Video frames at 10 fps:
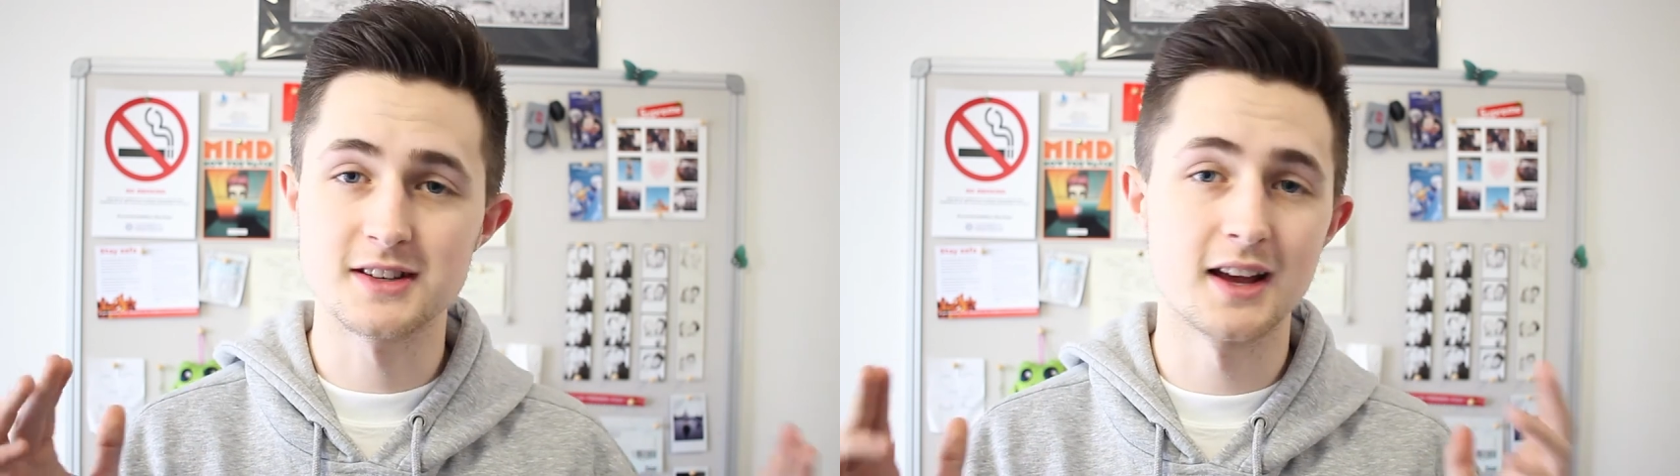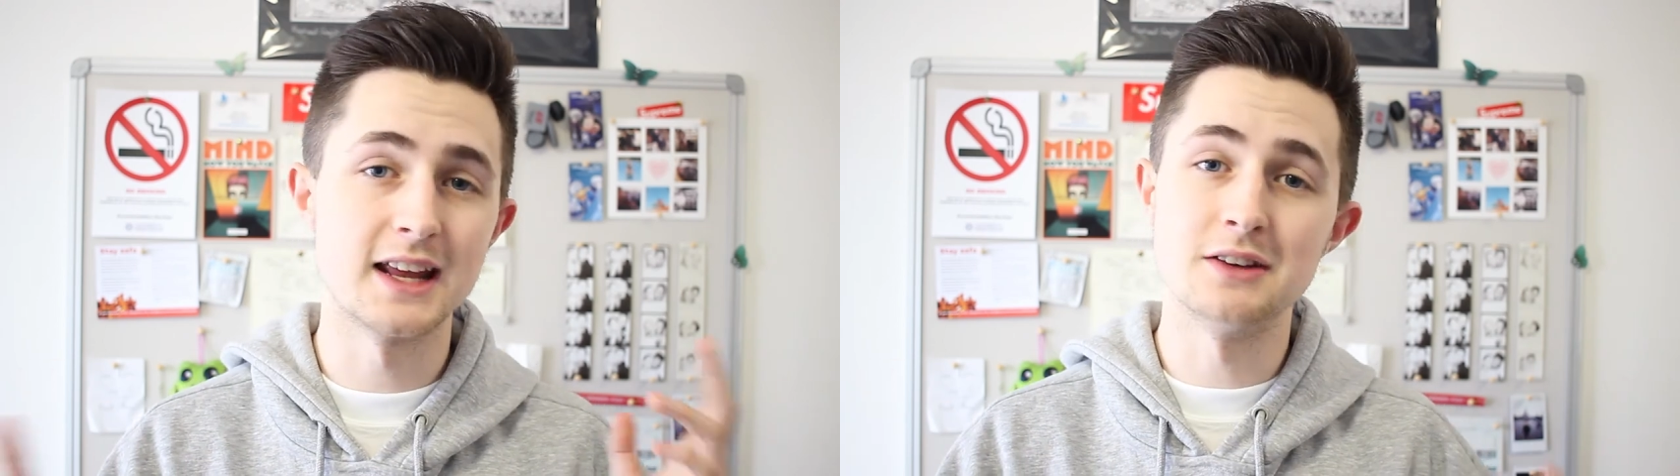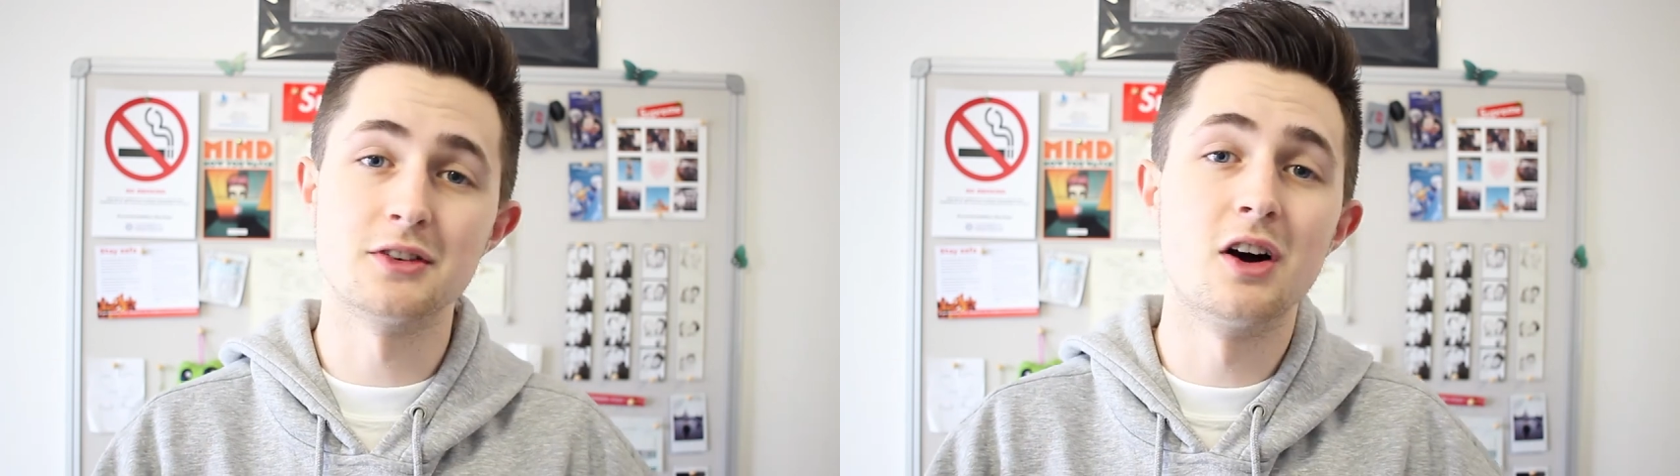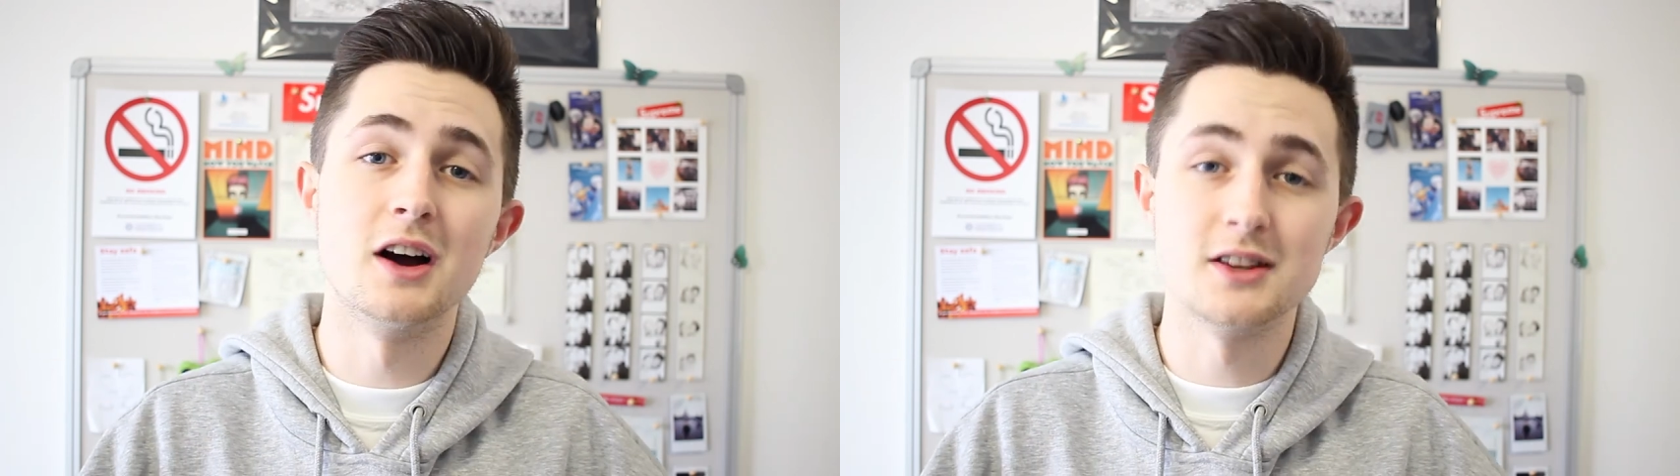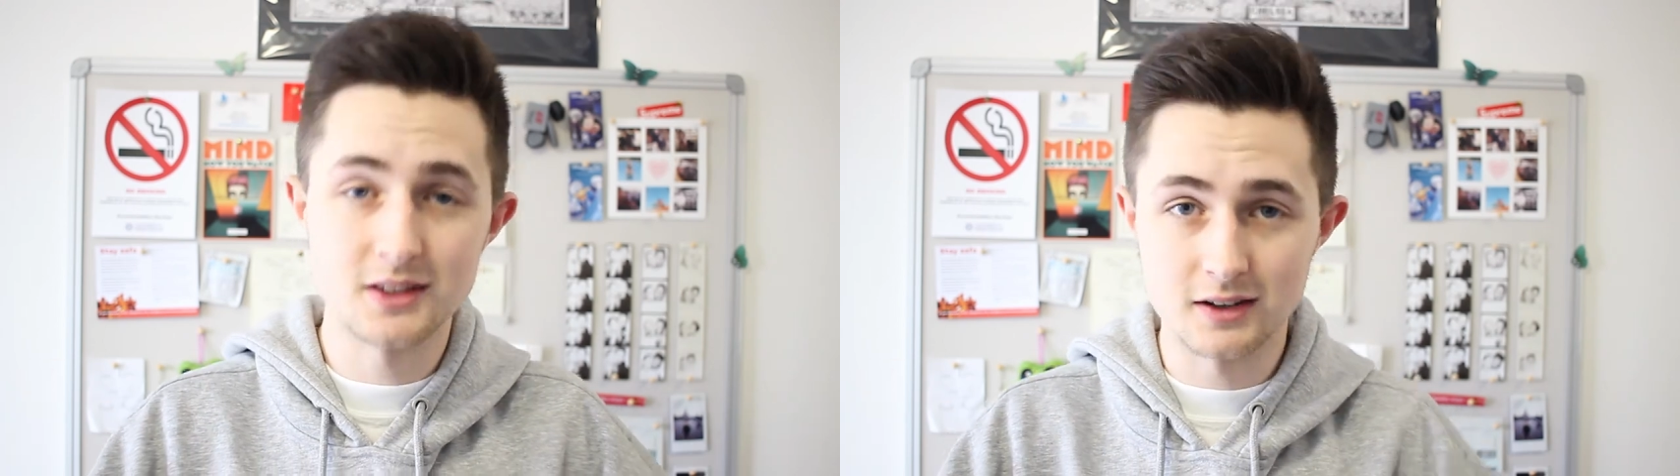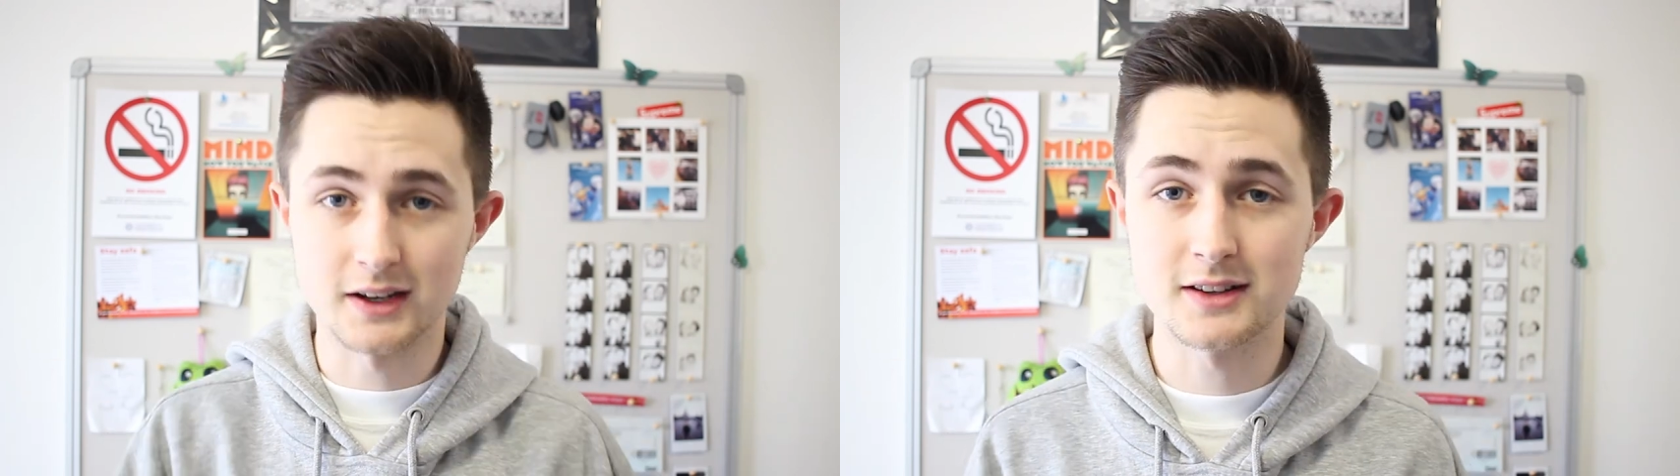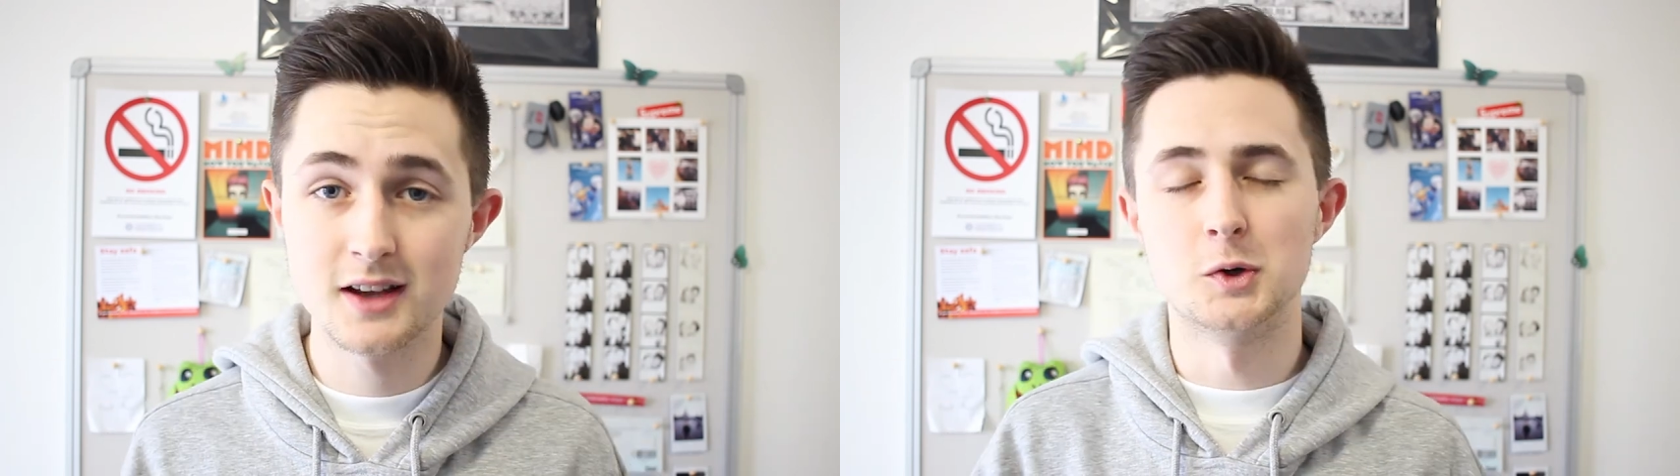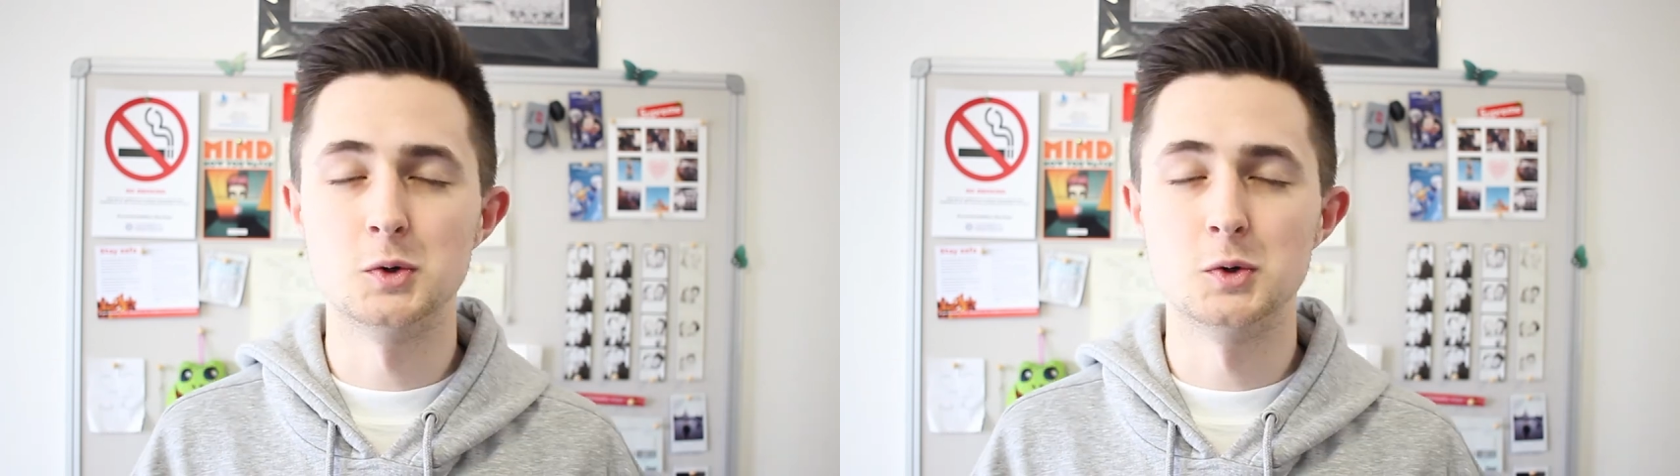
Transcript: set an even higher target.